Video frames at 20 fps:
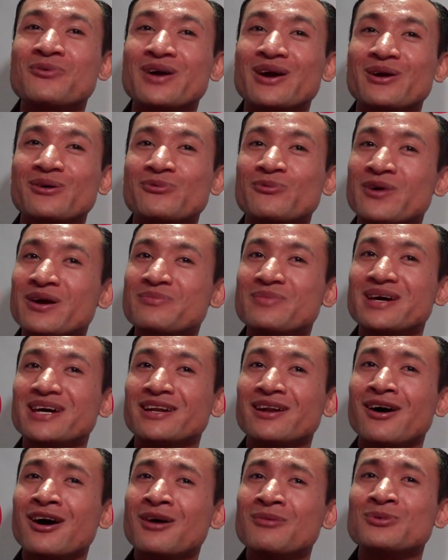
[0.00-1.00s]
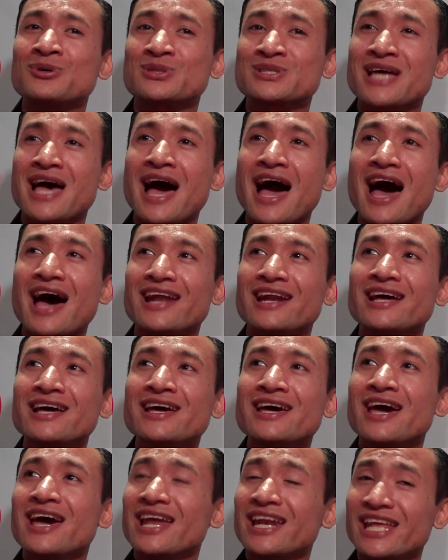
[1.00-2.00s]
where women almost had
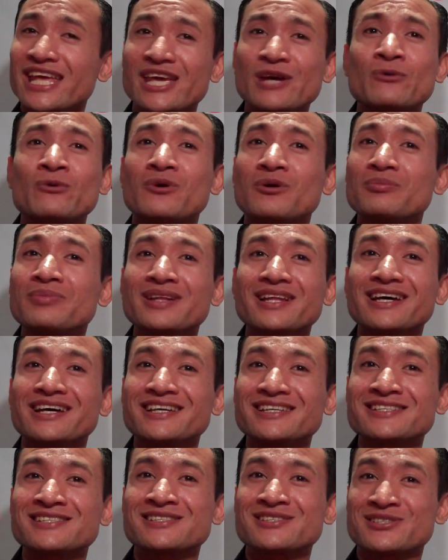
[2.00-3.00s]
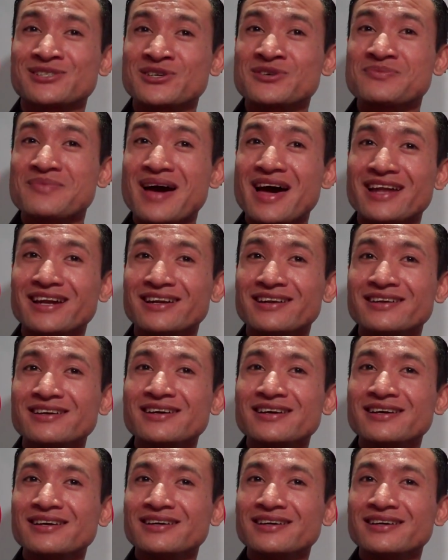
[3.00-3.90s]
an equal place to men.